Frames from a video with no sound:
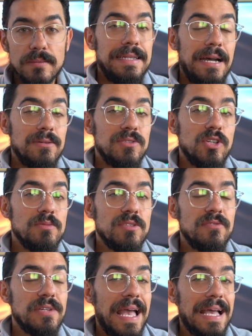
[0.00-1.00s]
Now, in terms
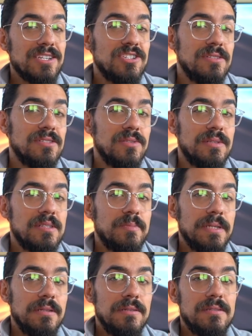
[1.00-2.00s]
of reactions to this
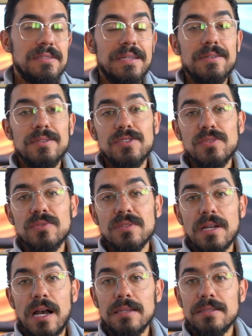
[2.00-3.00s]
bill, Senator Susan
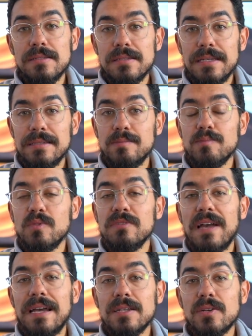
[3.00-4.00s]
Collins said, "We've
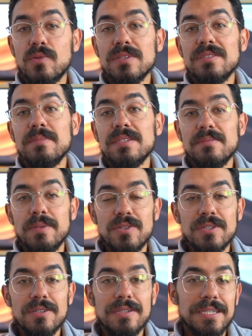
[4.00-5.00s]
had a Christmas
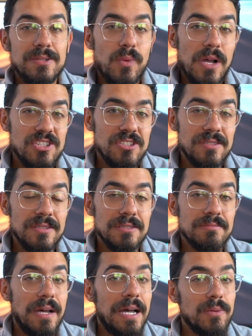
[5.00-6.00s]
miracle in
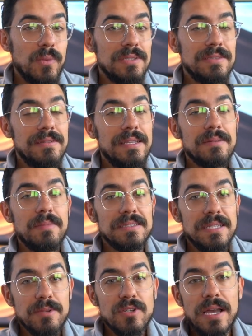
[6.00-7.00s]
Washington. I want to thank my
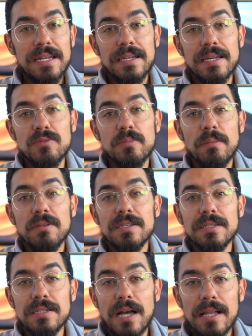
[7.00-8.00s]
Democratic and
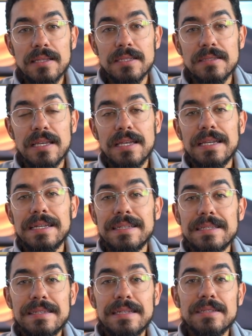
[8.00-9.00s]
Republican colleagues in the
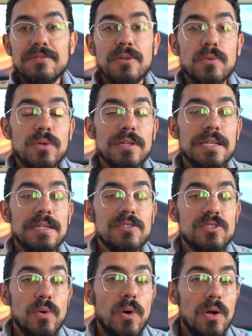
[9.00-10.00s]
Senate for working
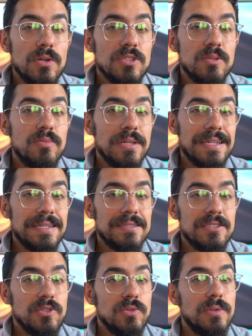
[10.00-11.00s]
so hard to bring us
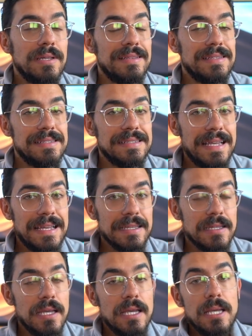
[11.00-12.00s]
to this
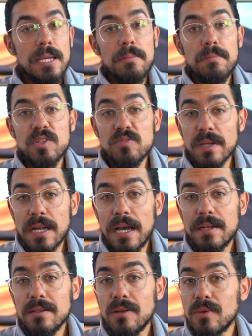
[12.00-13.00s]
day." Mitch
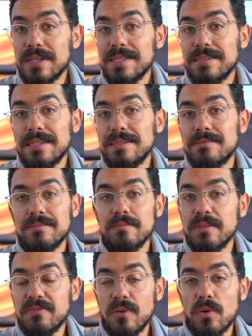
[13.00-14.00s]
McConnell already said
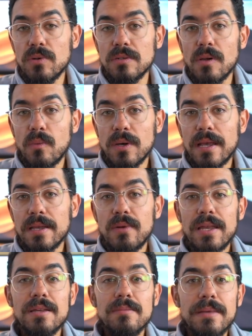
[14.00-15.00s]
before, "What I
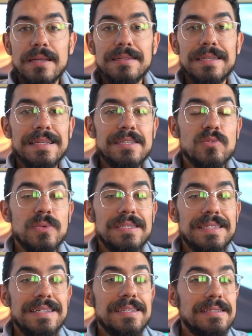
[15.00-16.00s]
recommend is we
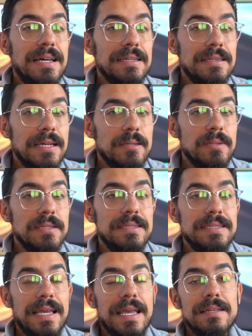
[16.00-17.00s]
set aside
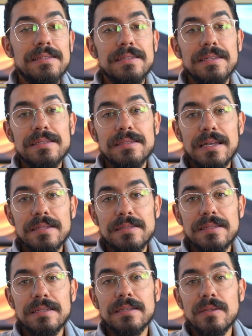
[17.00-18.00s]
liability and set aside
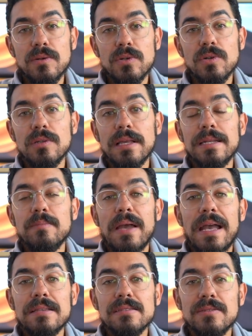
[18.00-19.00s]
state and local and
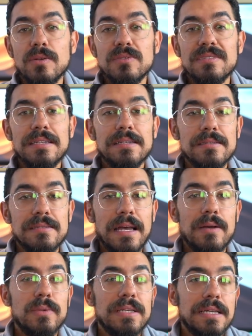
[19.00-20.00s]
pass those things
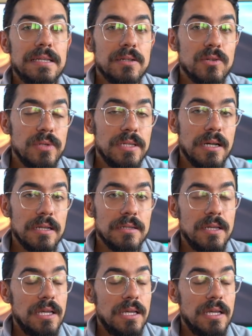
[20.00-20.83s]
that we can agree on."